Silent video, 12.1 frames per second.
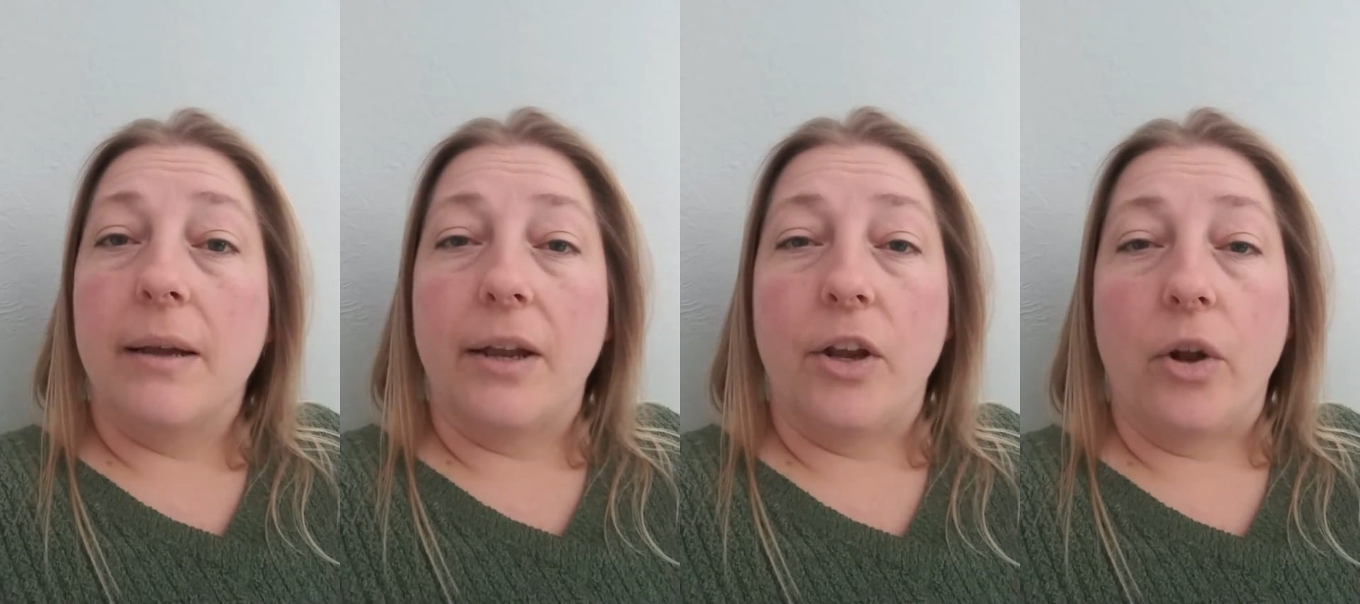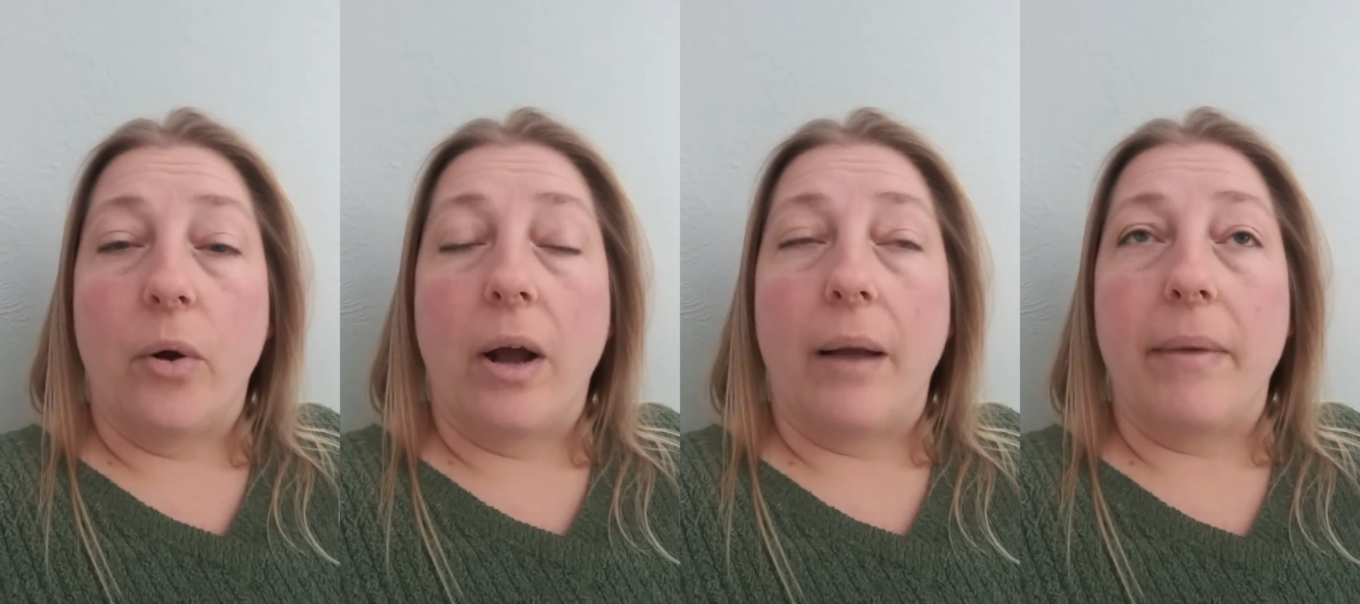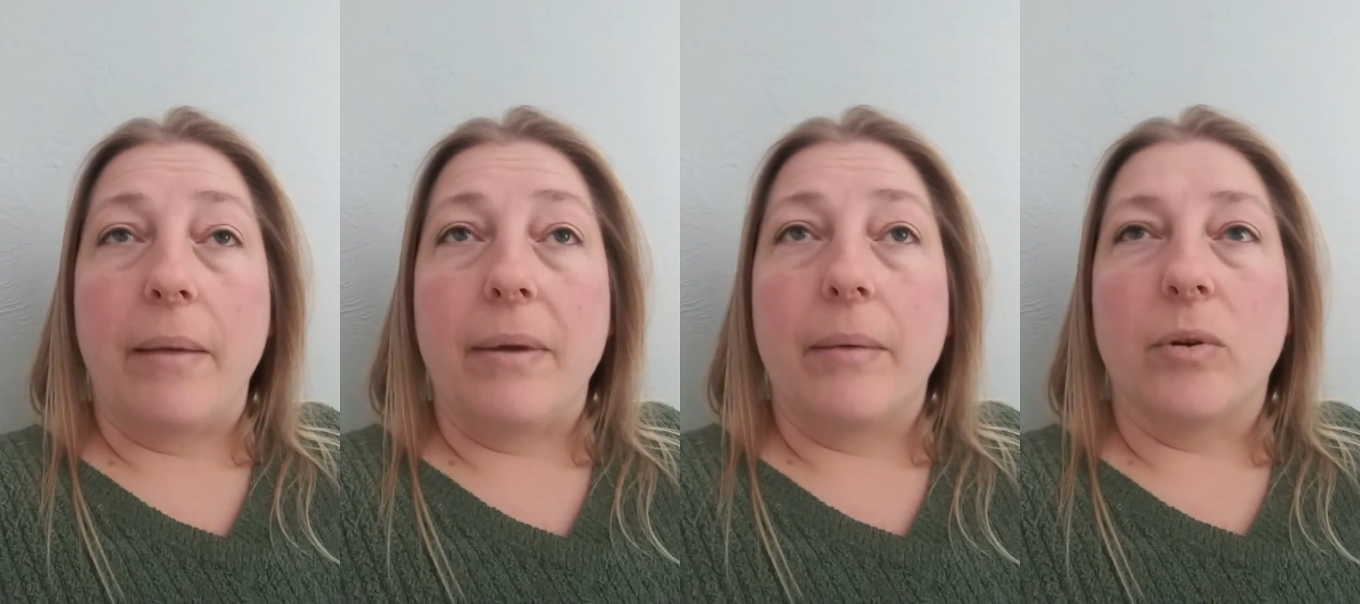you know, I may
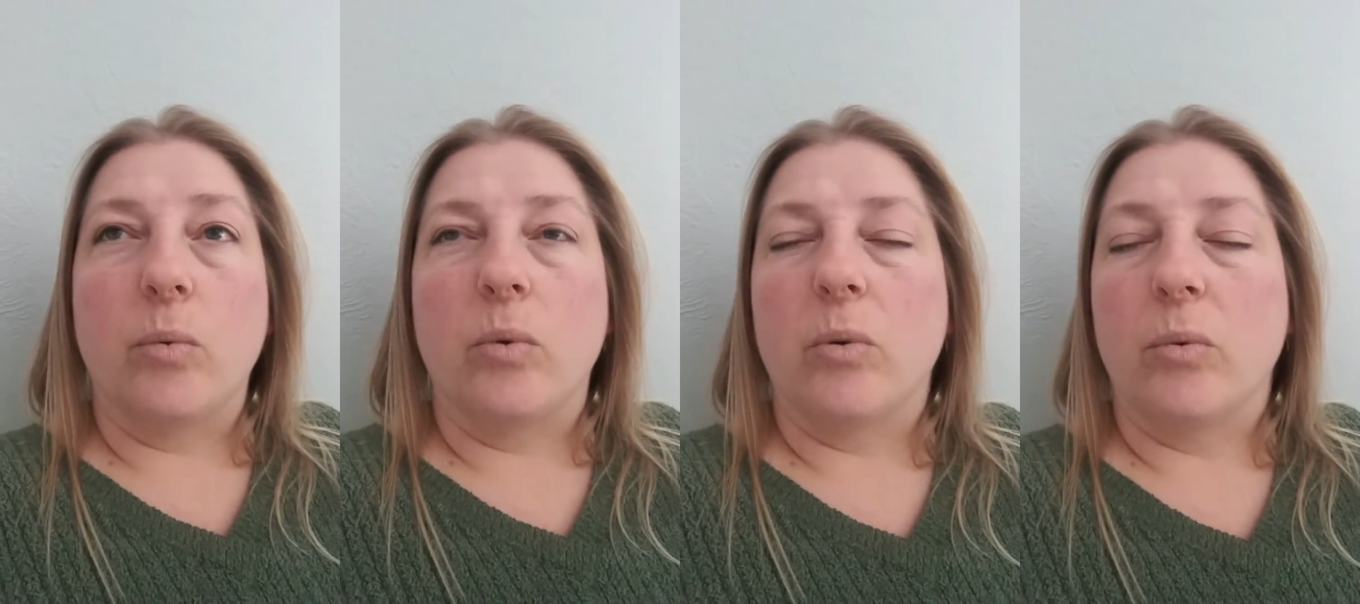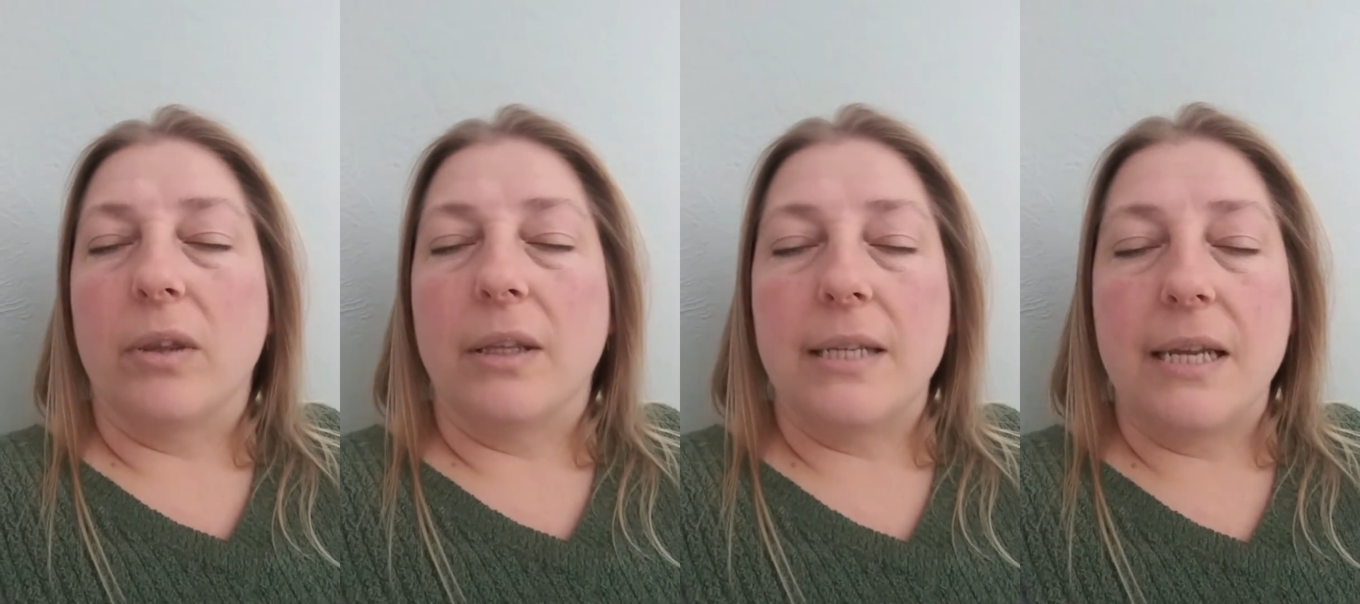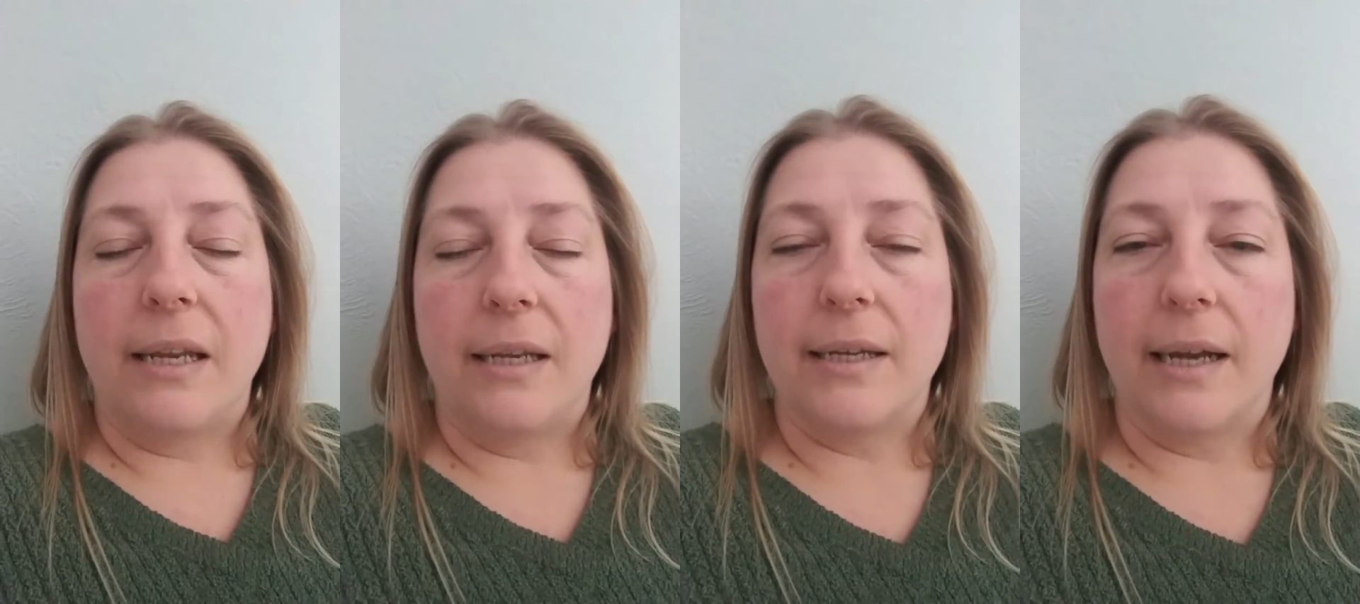be able to work with
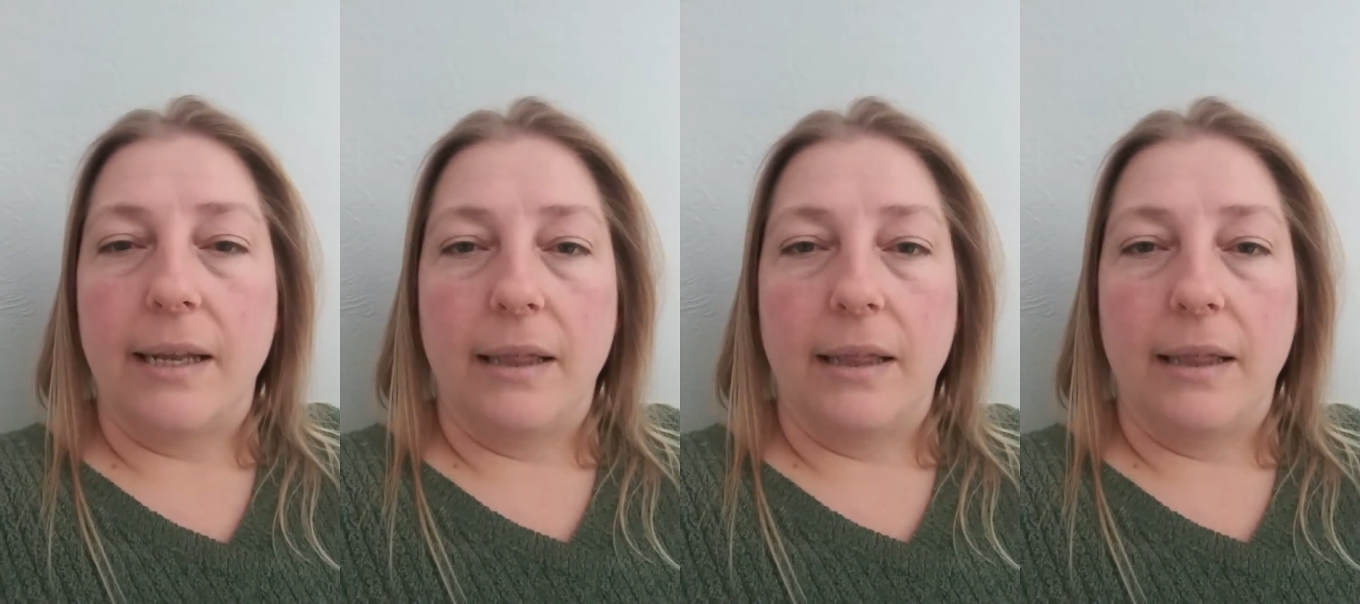teeny tiny